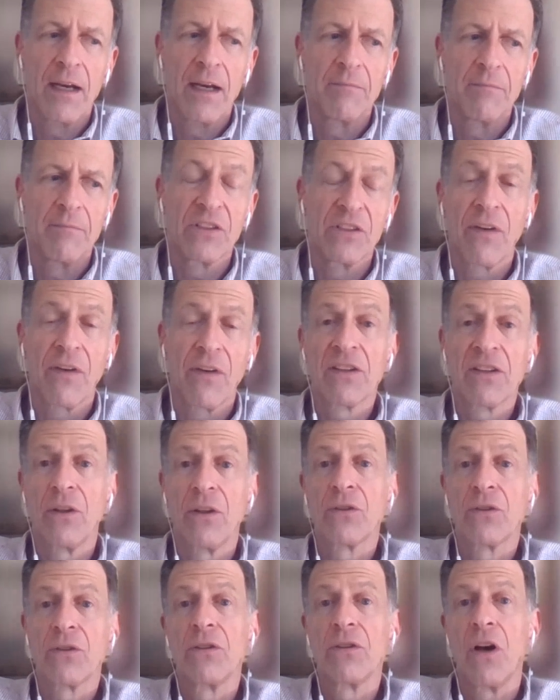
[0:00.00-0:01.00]
As far
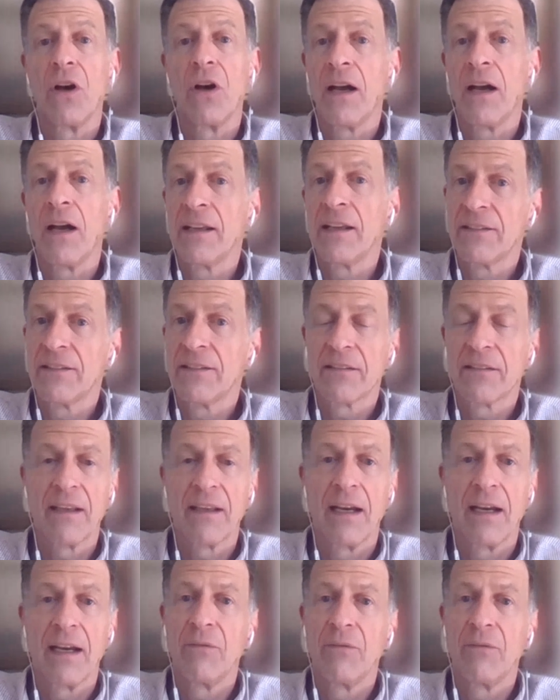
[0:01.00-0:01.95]
as local laws,